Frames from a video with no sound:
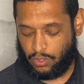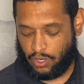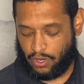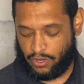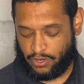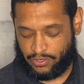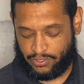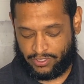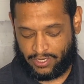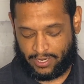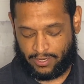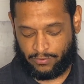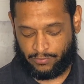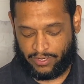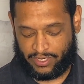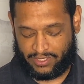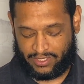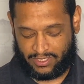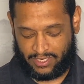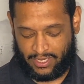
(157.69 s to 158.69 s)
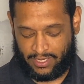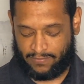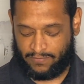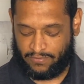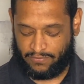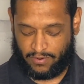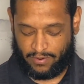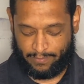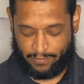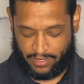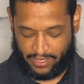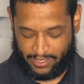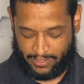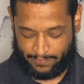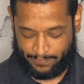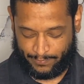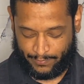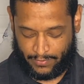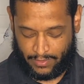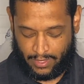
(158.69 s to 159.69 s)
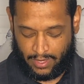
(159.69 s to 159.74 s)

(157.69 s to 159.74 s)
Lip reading: learned and received from me,